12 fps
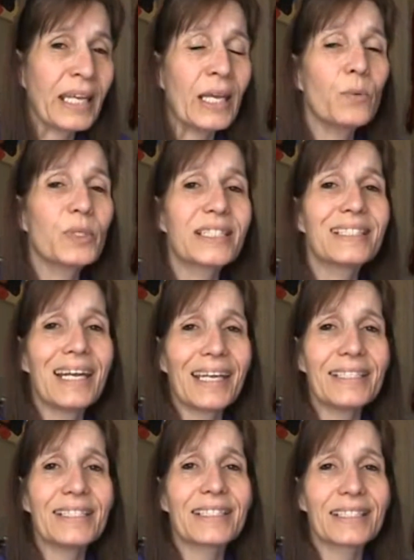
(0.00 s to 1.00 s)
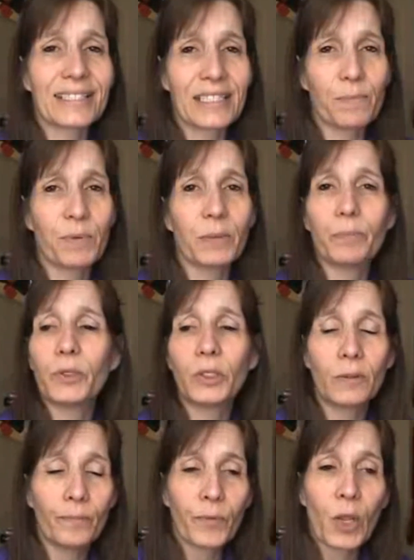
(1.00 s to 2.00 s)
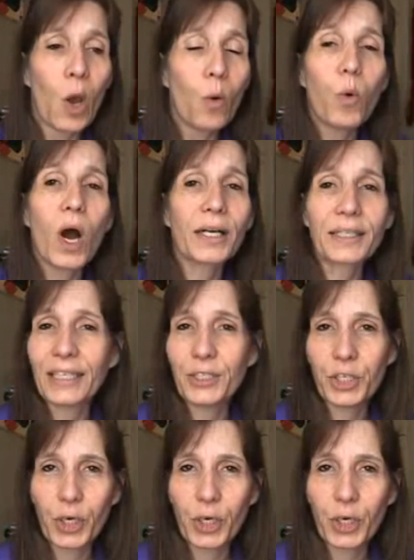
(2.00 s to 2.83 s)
It was nice to see people walk in.